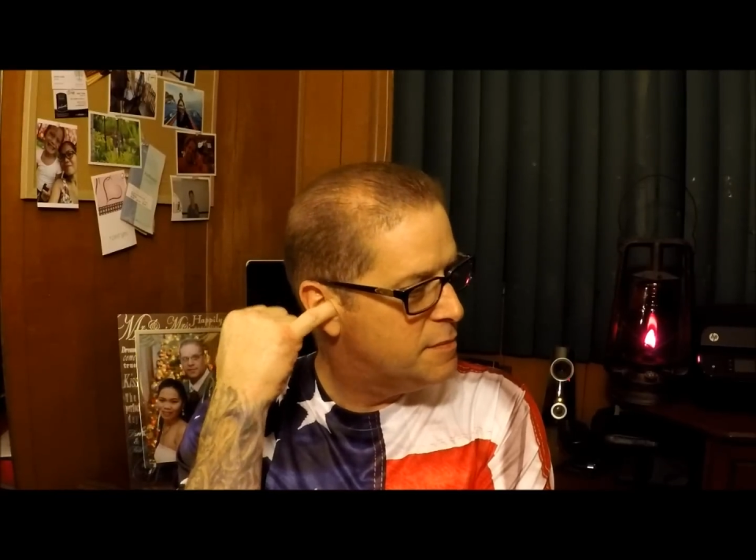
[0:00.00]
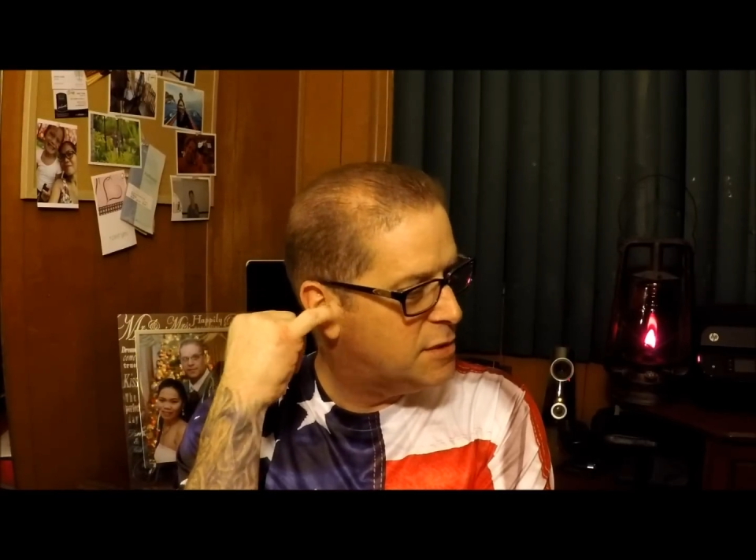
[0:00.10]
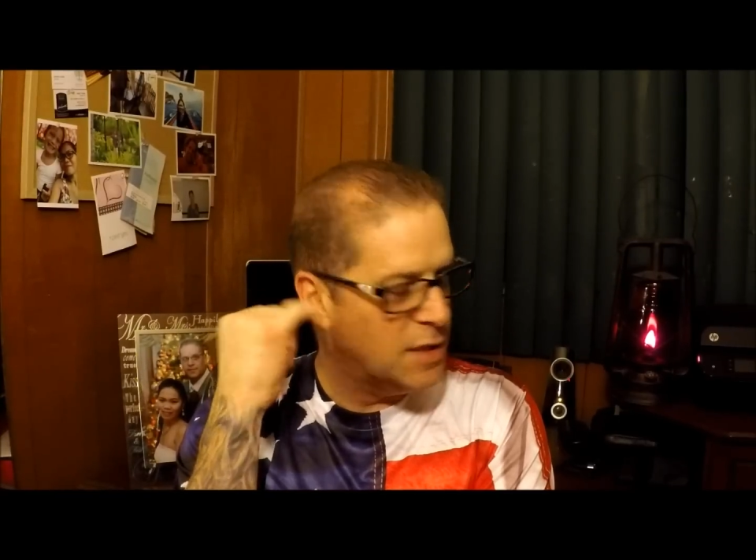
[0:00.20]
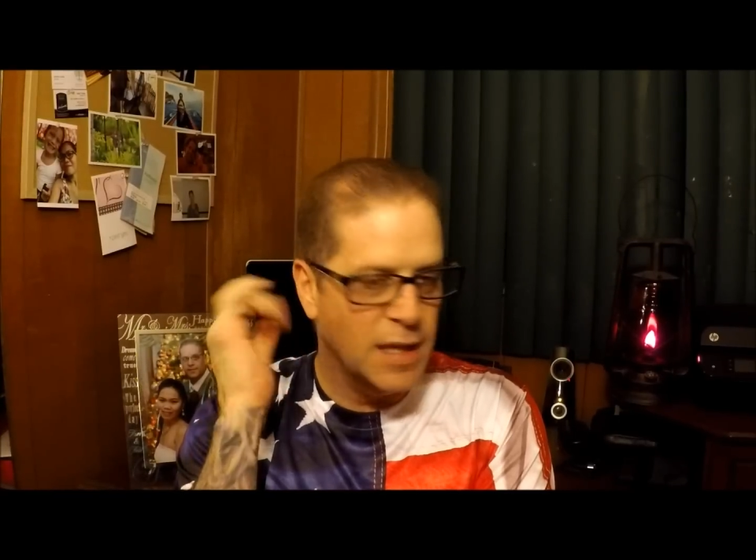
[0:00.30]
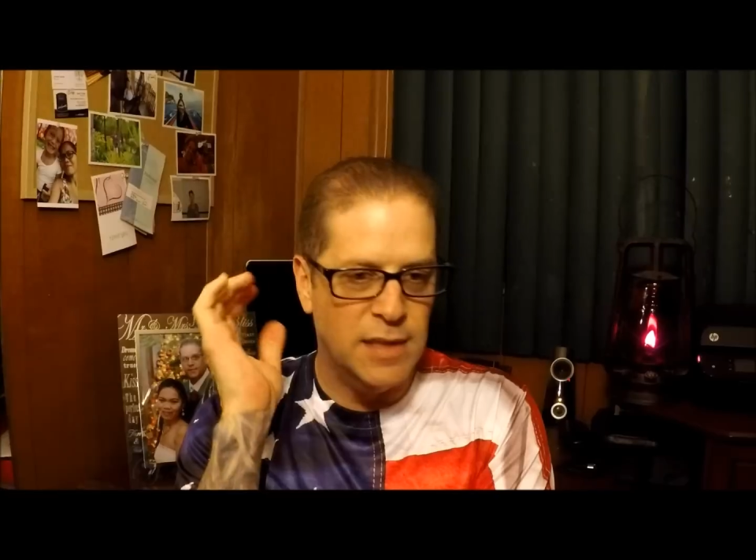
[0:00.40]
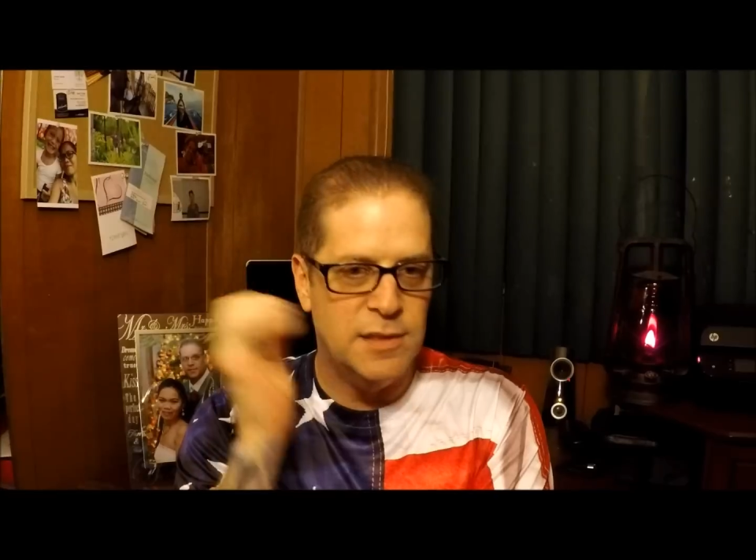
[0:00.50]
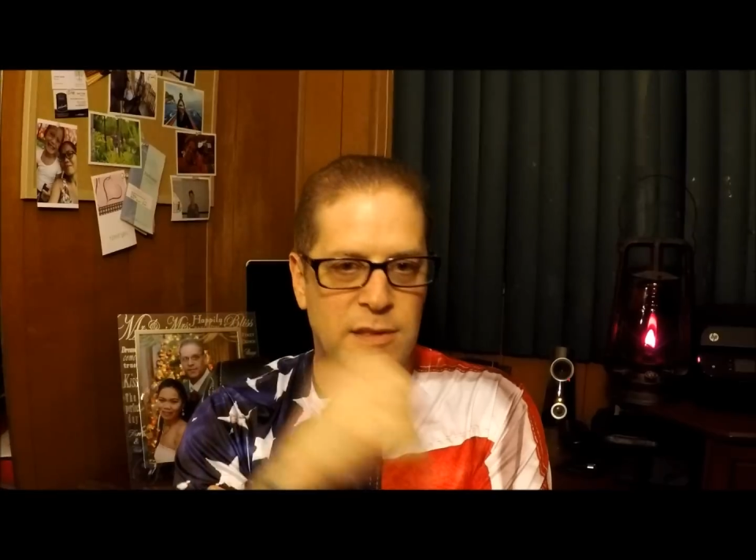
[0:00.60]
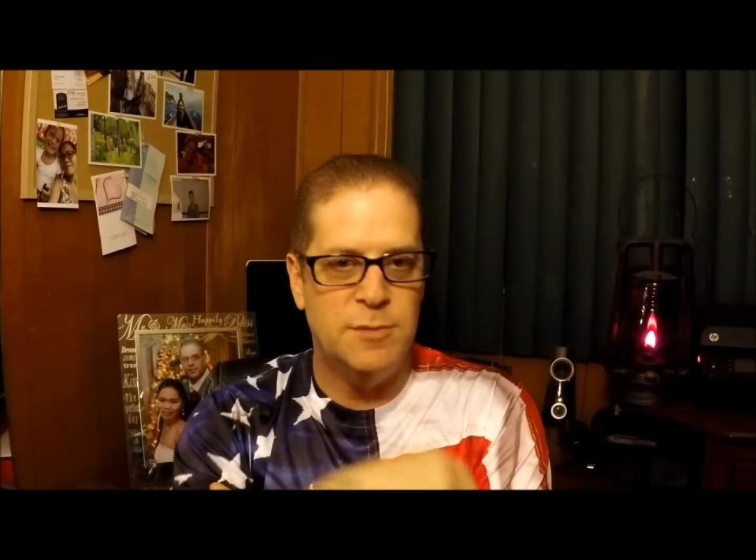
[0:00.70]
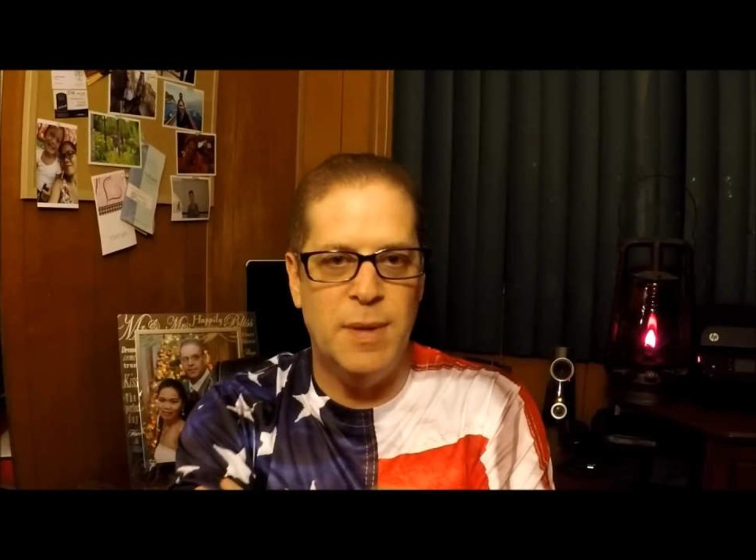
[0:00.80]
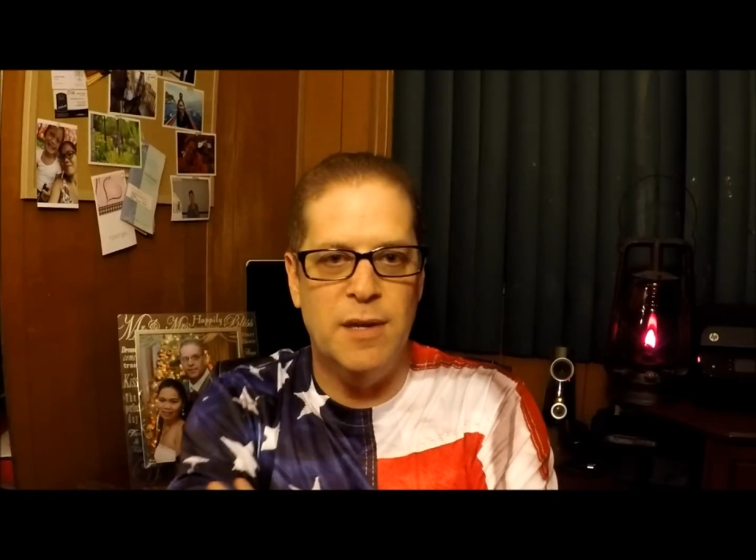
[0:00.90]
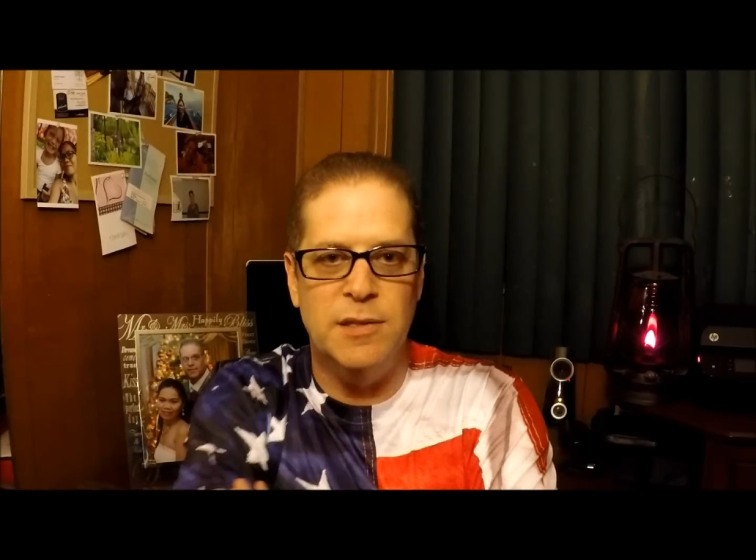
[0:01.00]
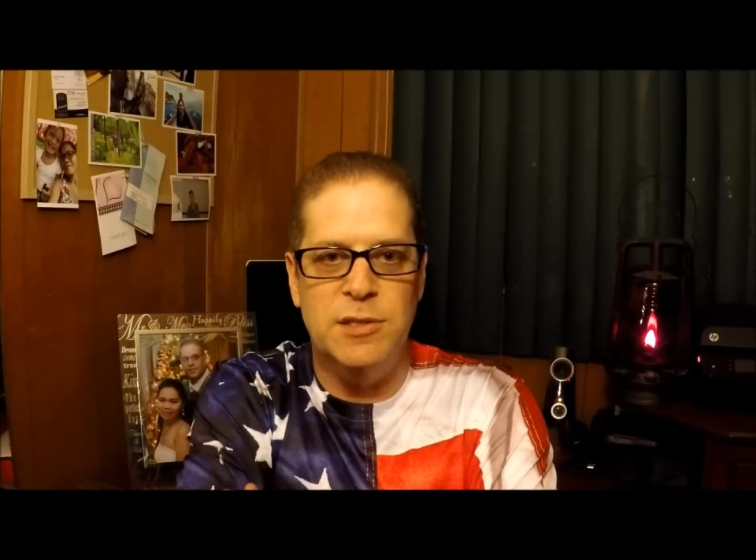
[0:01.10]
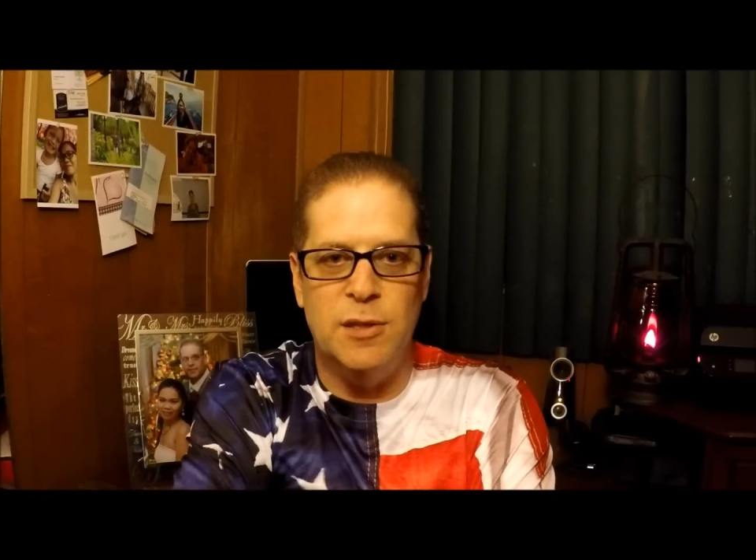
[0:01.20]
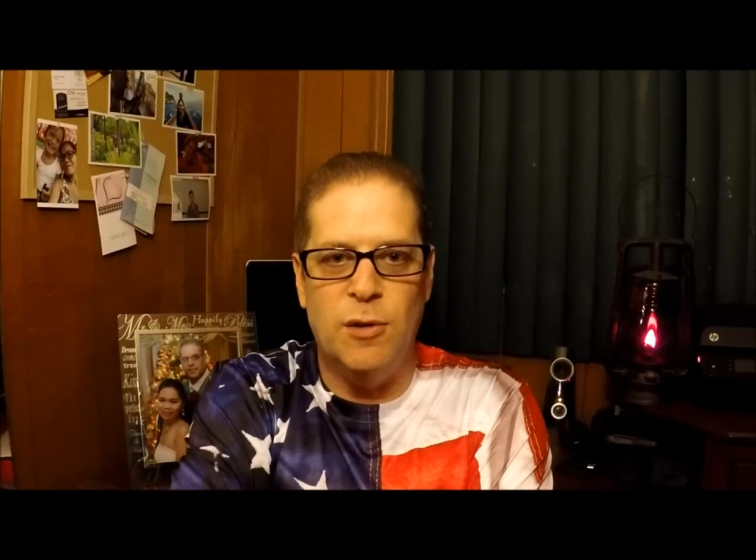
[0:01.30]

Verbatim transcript: She got to experience the